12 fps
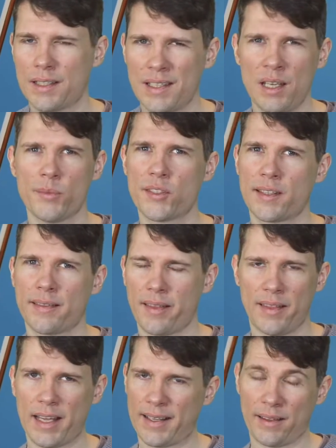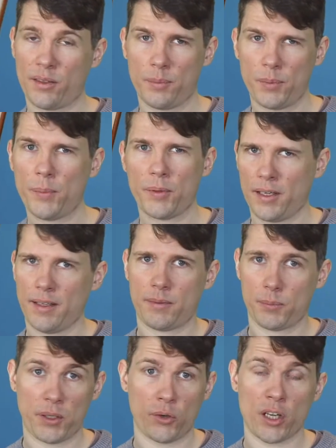it seems that the people
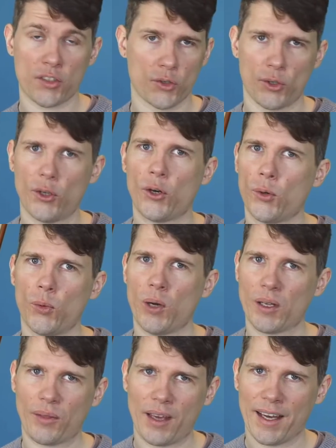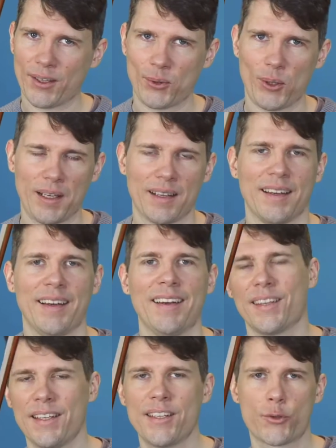at Pirastro know what they are doing.
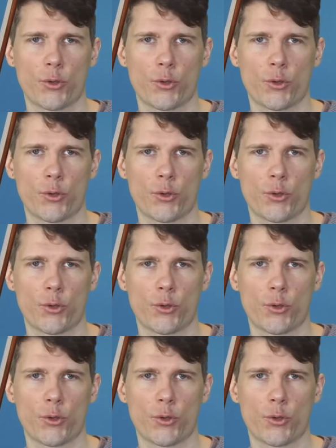The E